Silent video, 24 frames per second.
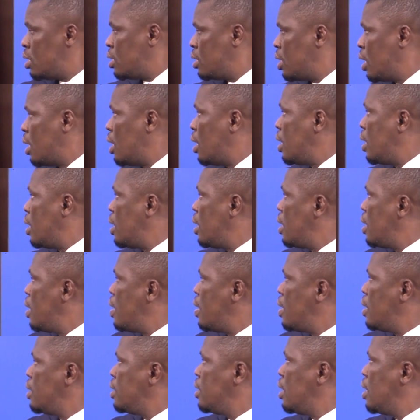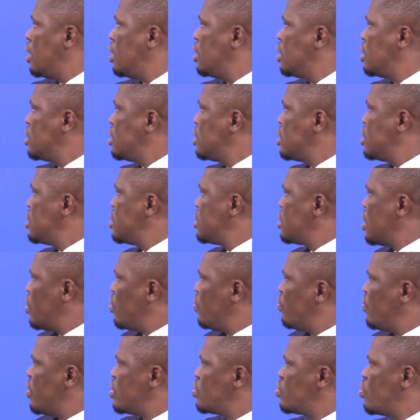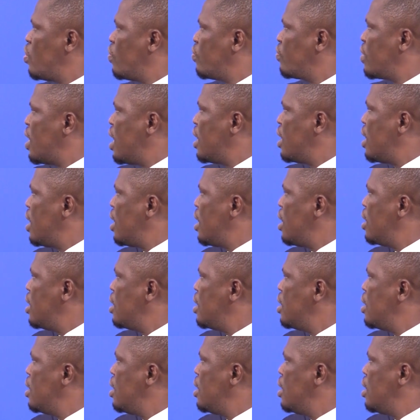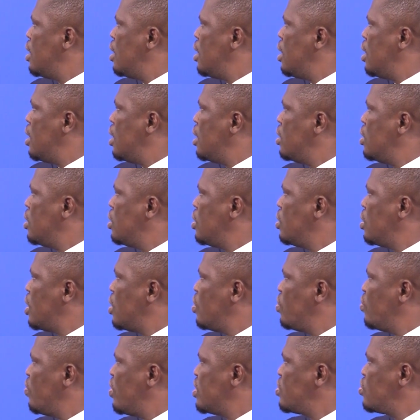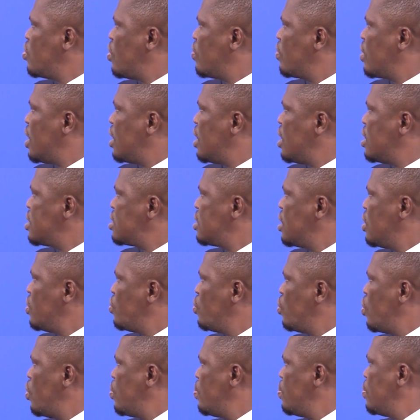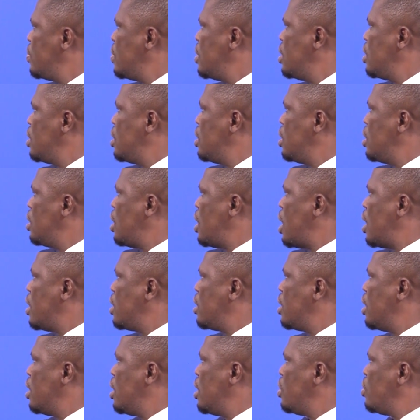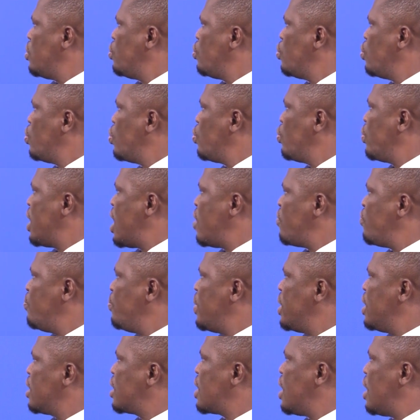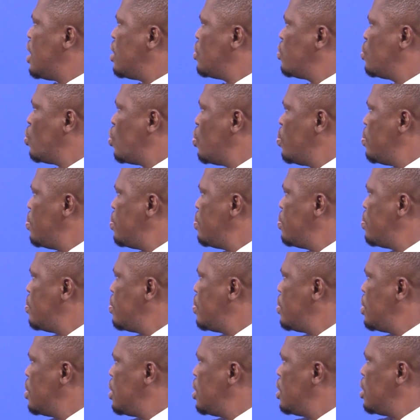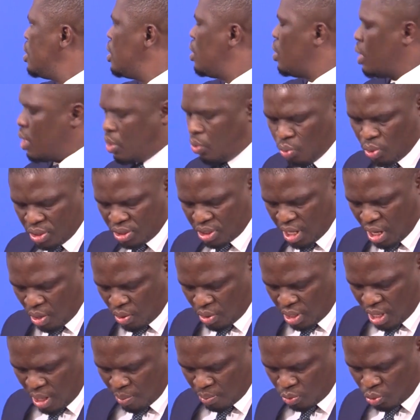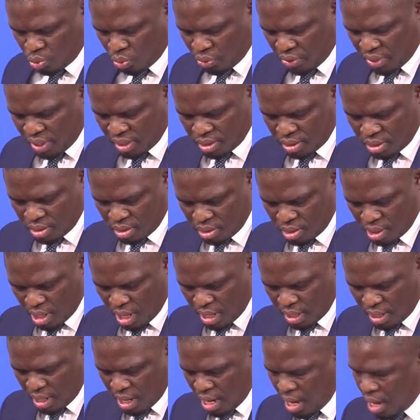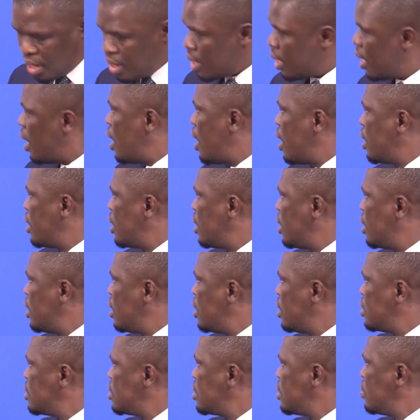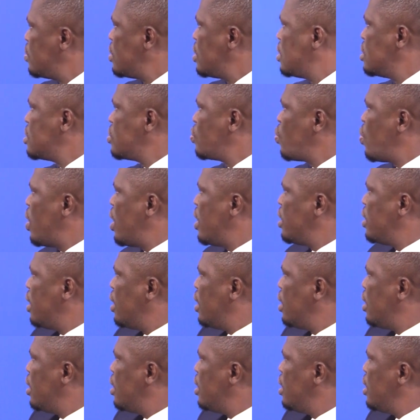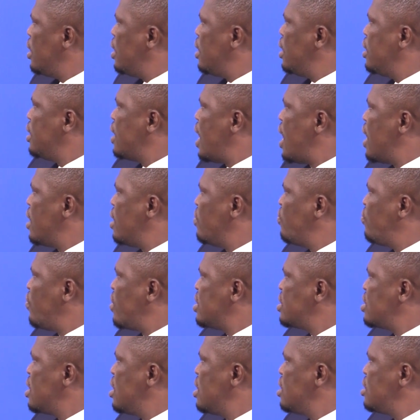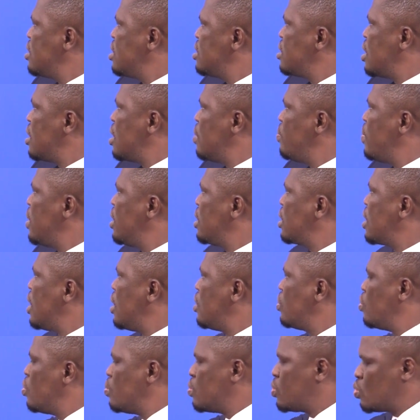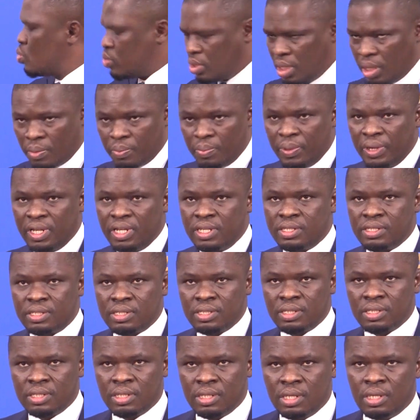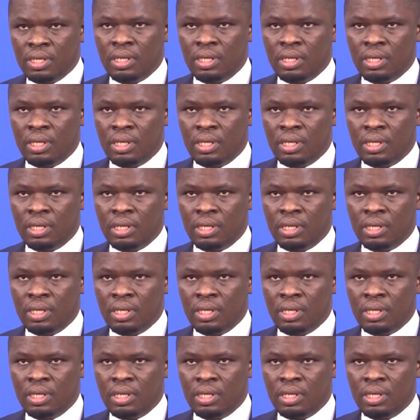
The, the, this is the University of Ghana, the University of Ghana Stadium, and uh, you, we have medical dome, uh, which I'll come to it the, under the distance. This is where the dining facilities and the medical domes will take place.